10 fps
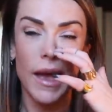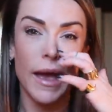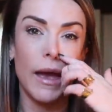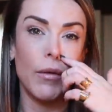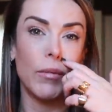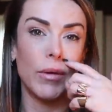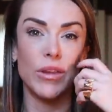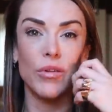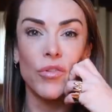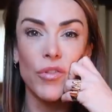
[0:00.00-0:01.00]
with my
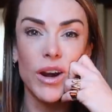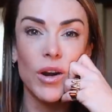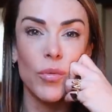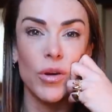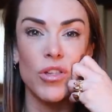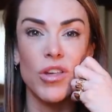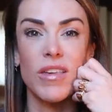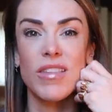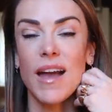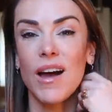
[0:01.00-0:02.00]
new career, which
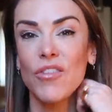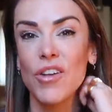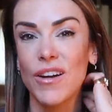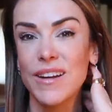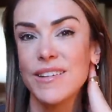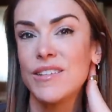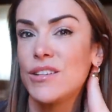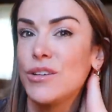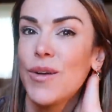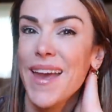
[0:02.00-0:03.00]
is that I've gotten into